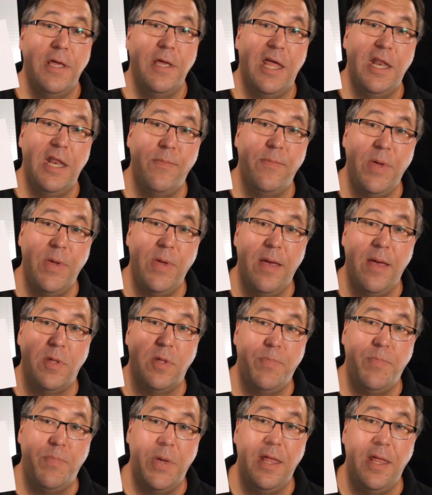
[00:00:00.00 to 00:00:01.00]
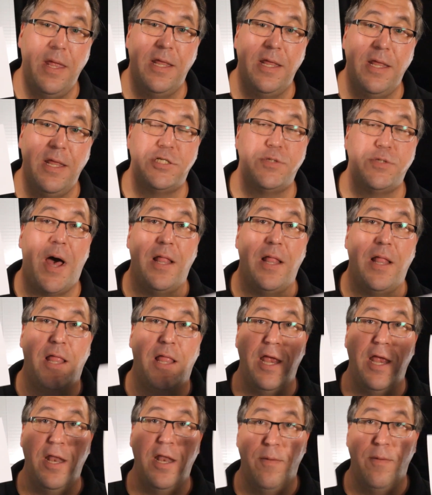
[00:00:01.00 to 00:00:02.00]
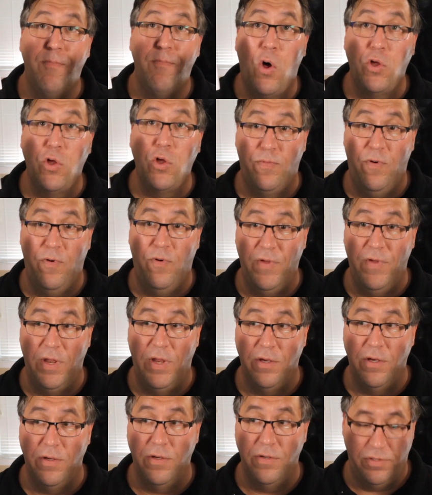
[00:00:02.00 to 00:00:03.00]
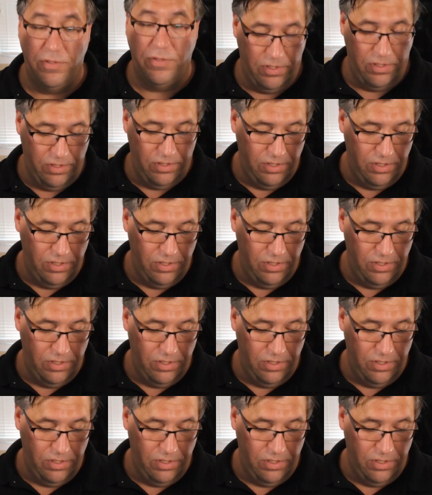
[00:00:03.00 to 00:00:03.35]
and to be able to pin and spotlight multiple videos.